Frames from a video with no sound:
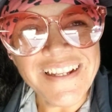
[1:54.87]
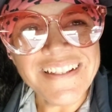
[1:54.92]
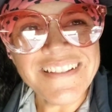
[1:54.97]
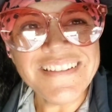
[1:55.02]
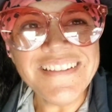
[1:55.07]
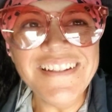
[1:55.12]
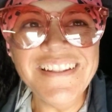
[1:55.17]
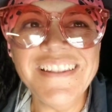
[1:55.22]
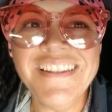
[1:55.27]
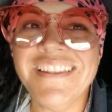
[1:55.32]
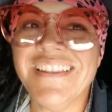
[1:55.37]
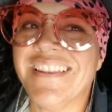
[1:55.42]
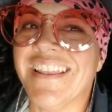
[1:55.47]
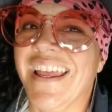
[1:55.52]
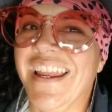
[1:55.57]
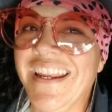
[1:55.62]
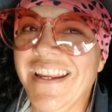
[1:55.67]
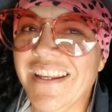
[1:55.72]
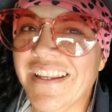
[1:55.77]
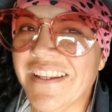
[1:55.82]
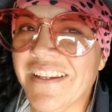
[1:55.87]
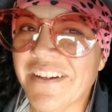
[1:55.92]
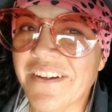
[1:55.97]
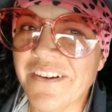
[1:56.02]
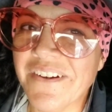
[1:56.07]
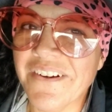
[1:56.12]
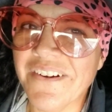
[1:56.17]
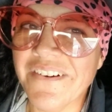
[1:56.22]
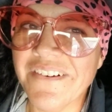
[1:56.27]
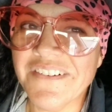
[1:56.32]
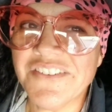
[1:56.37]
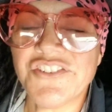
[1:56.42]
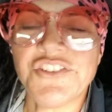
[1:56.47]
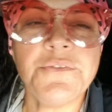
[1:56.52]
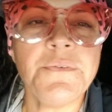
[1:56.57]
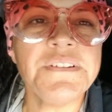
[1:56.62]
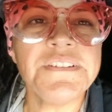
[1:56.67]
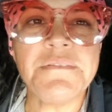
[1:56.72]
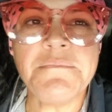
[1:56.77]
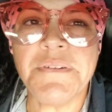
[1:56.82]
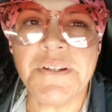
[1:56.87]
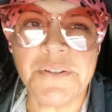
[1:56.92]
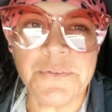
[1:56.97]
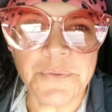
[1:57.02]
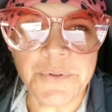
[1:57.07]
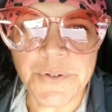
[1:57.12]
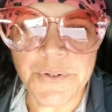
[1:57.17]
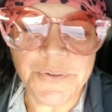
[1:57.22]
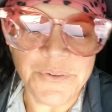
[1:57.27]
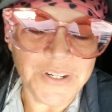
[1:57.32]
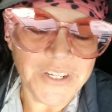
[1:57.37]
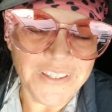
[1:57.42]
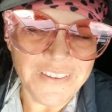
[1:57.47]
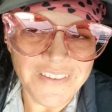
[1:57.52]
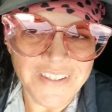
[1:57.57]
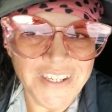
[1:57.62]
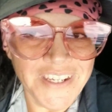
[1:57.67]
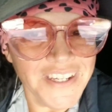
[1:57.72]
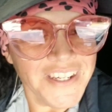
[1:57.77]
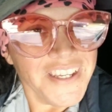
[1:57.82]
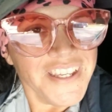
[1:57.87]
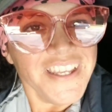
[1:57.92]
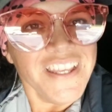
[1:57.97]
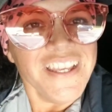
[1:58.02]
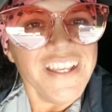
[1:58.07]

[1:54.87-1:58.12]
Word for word: I said, thank you. She wasn't being rude or anything.